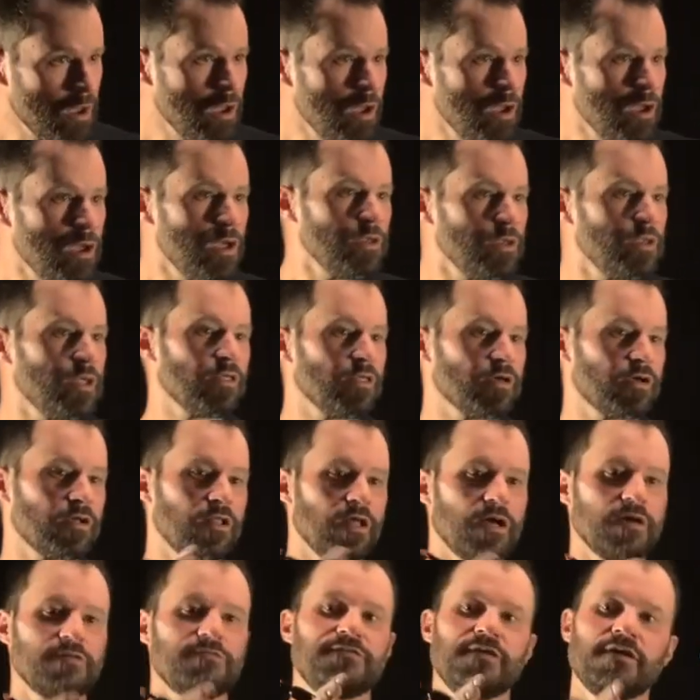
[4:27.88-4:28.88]
Now, the
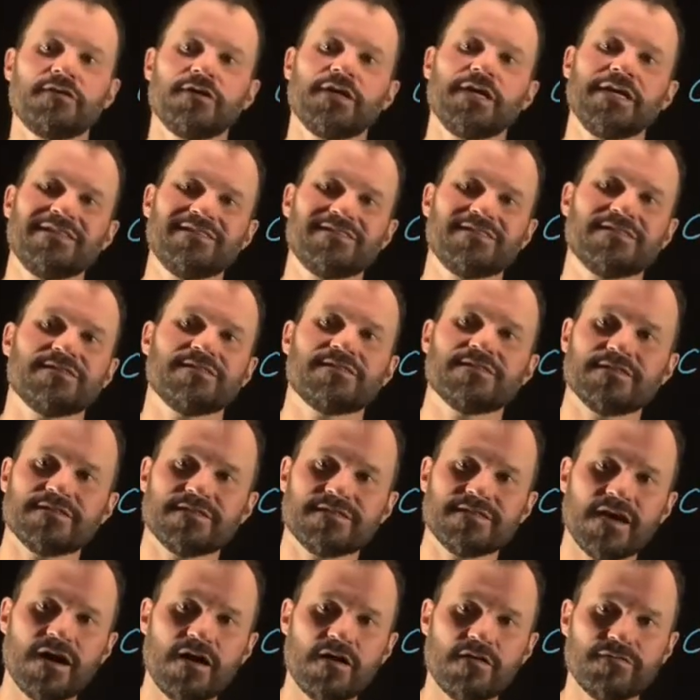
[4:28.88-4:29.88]
Cloud Foundry instance
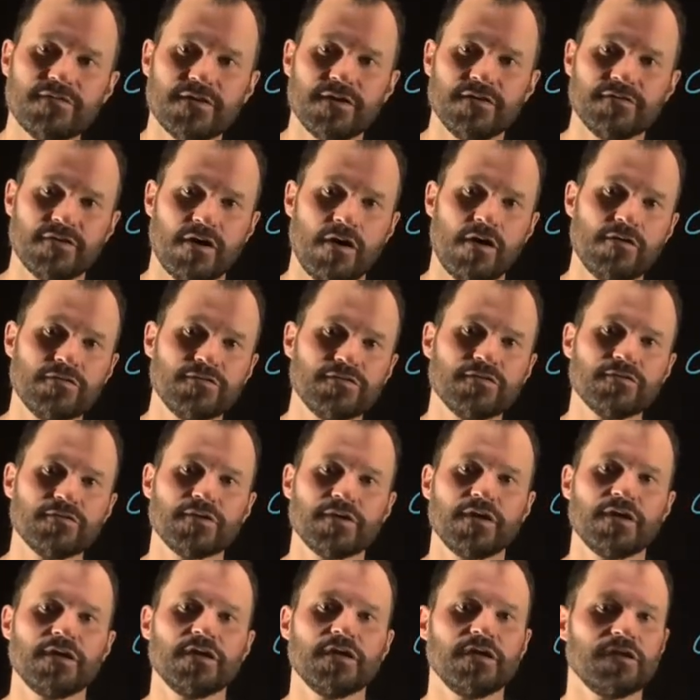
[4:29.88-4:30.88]
itself is also
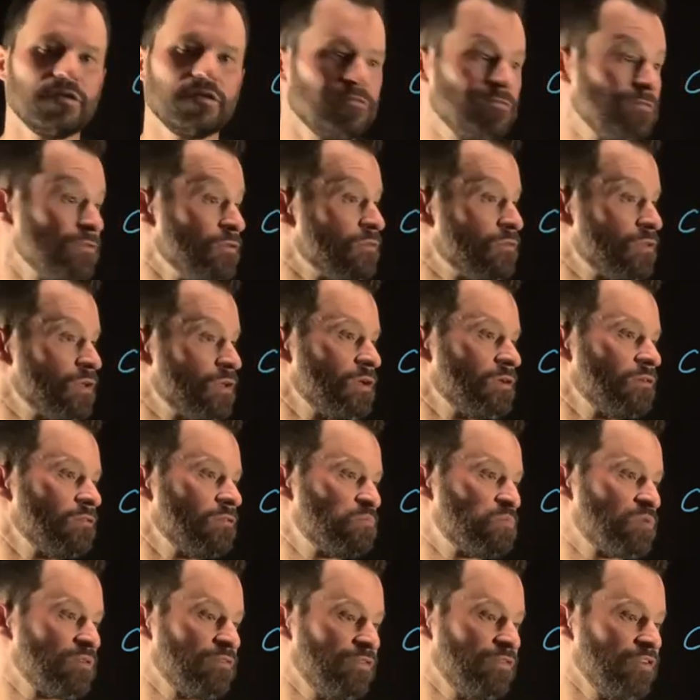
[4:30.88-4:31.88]
going to need a few things
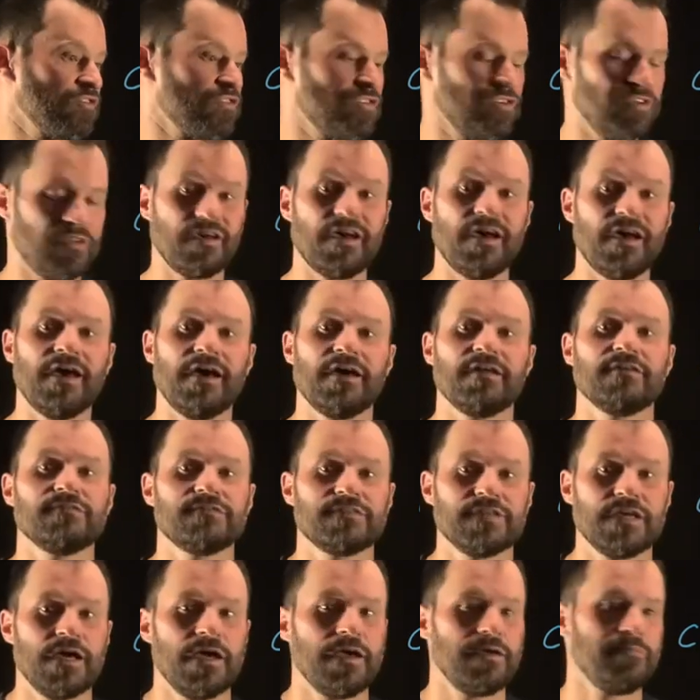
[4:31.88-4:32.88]
provisioned ahead of
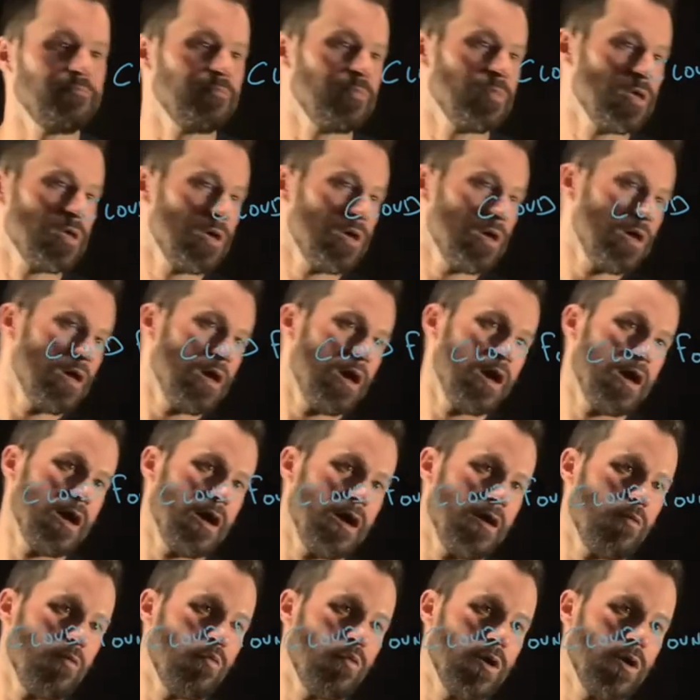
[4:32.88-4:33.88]
time.
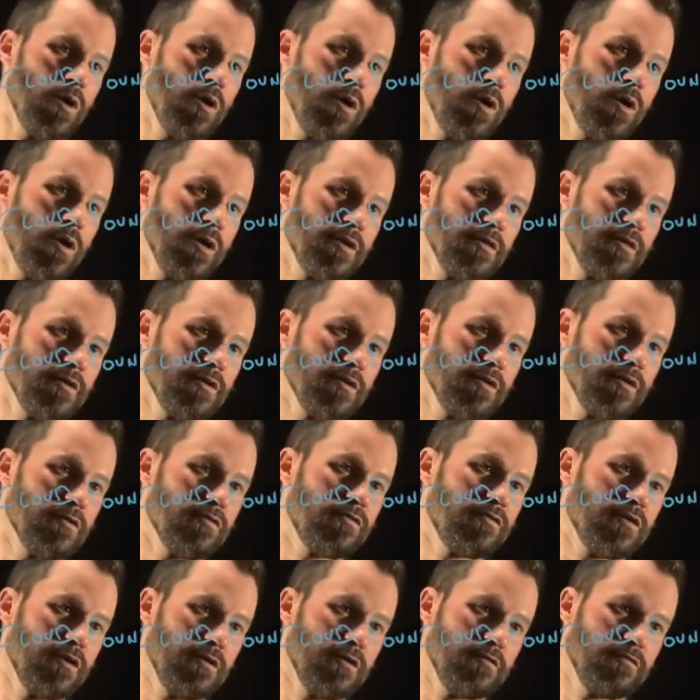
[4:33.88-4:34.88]
One of those
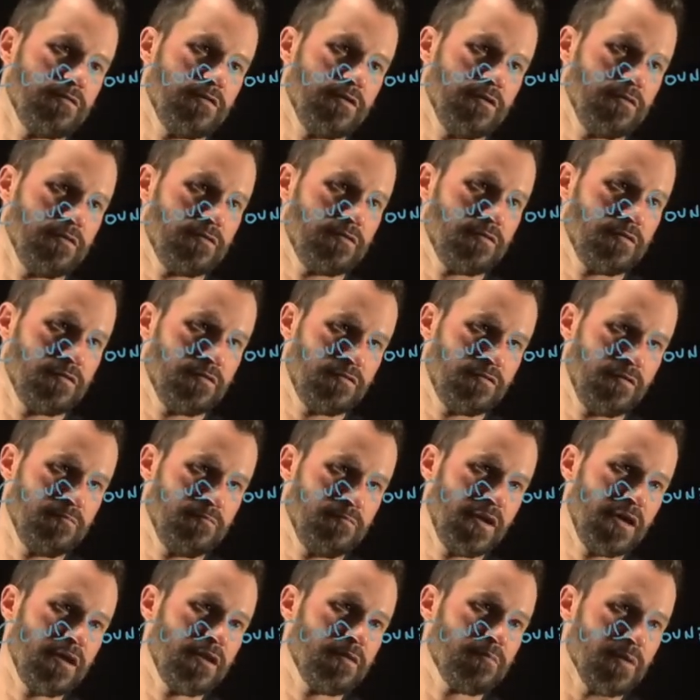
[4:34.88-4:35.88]
things is some
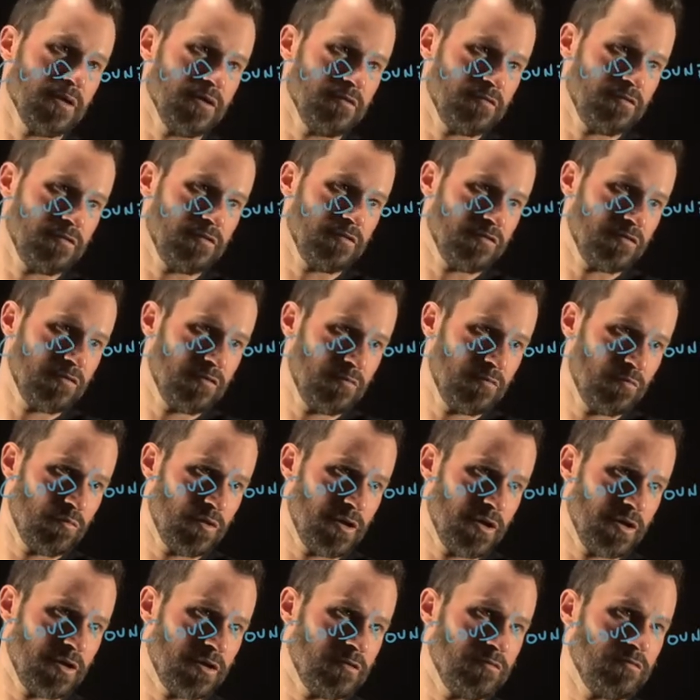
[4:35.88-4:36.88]
databases where
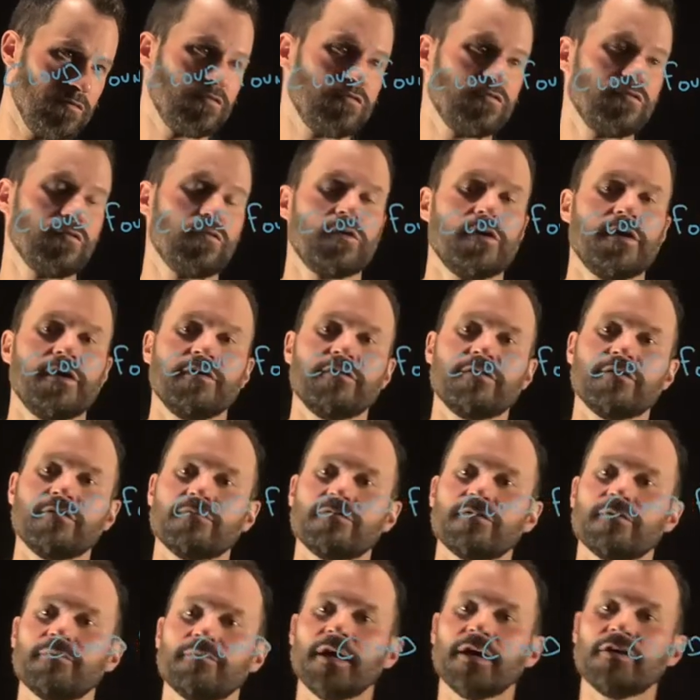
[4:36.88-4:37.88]
it can store its
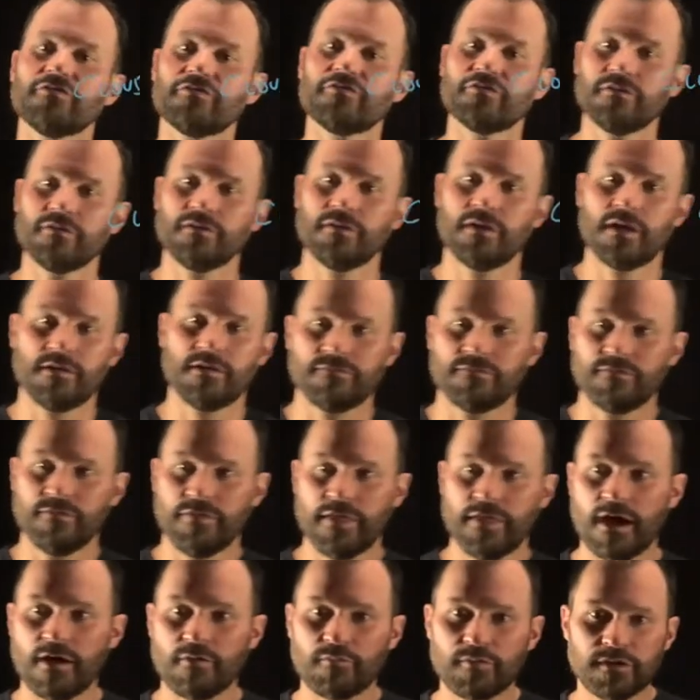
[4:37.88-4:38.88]
information. And for
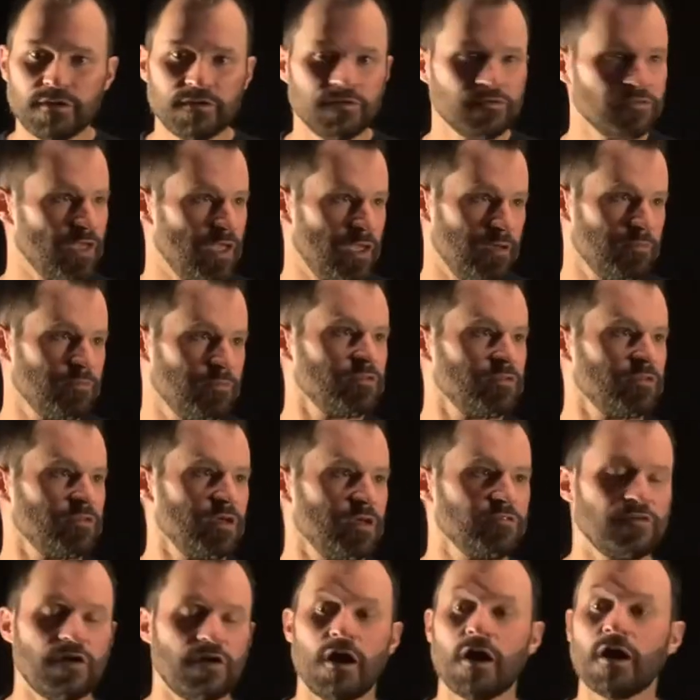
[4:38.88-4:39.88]
that, we use
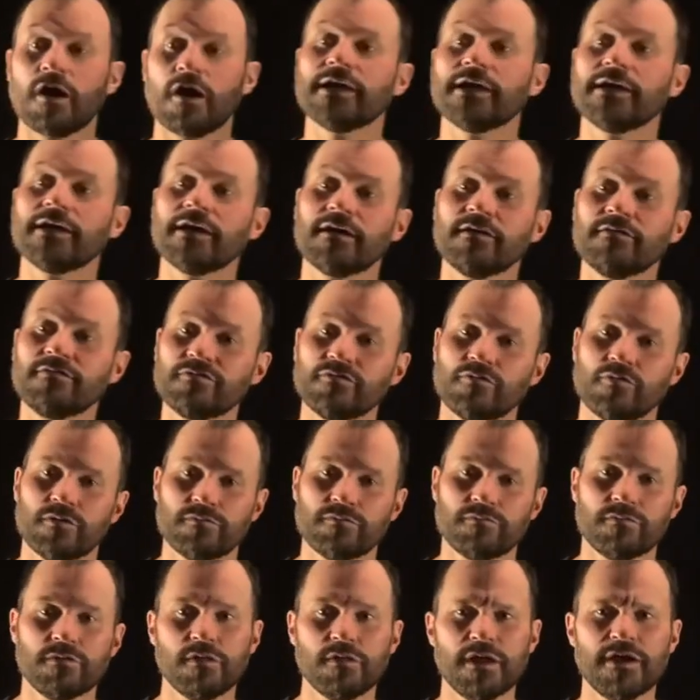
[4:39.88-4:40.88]
Amazon's RDS, or
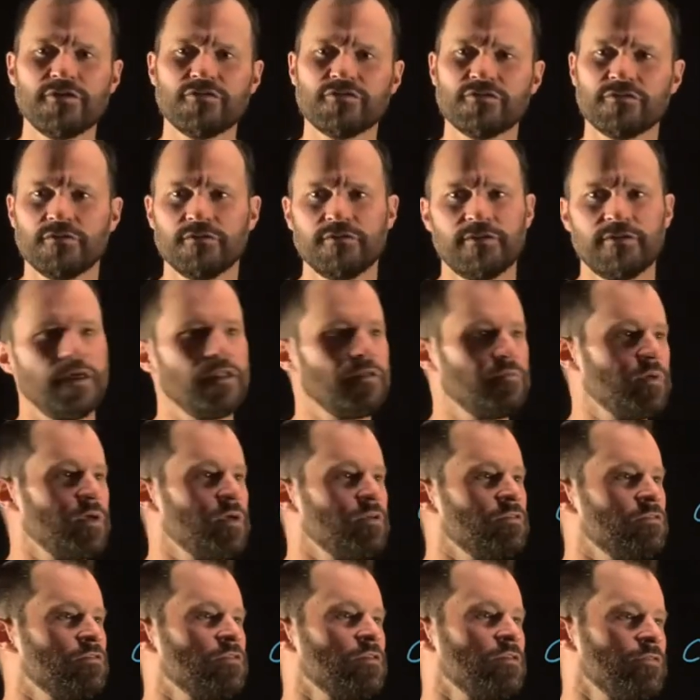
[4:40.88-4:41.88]
Relational Database
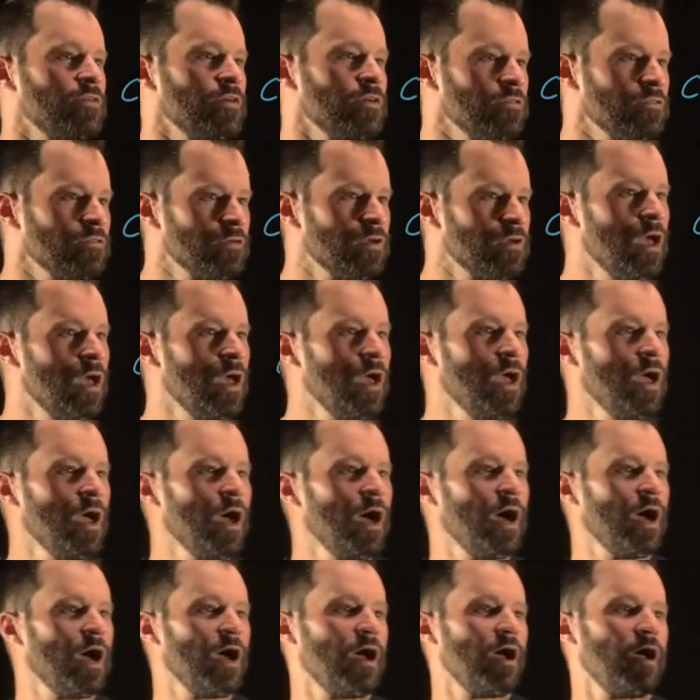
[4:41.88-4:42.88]
Service.
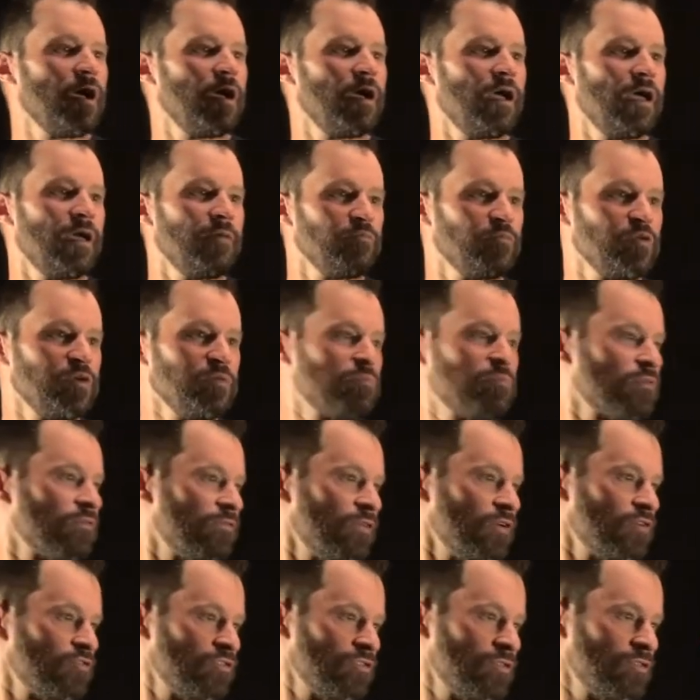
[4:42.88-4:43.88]
And we
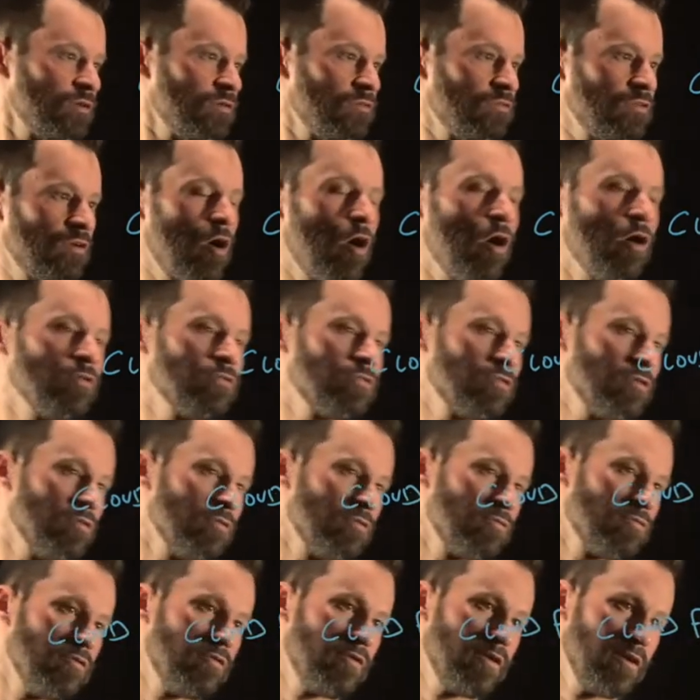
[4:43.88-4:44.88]
provision those also
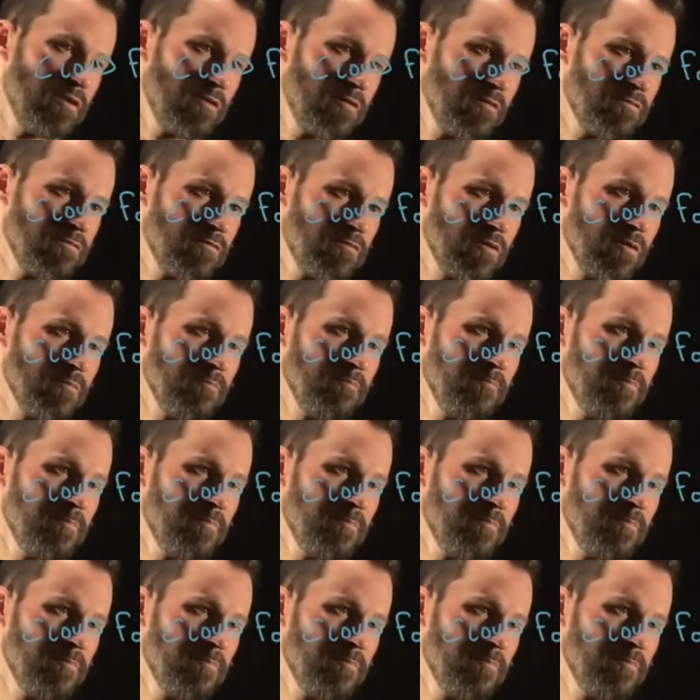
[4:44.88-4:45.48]
through Terraform.